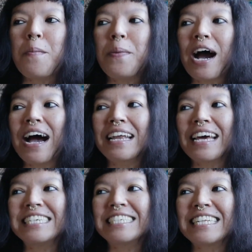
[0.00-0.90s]
but
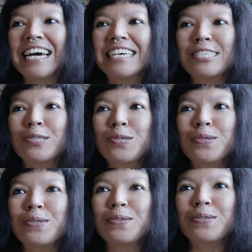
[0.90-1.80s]
I decided
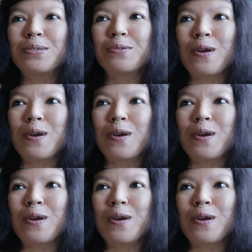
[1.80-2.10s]
to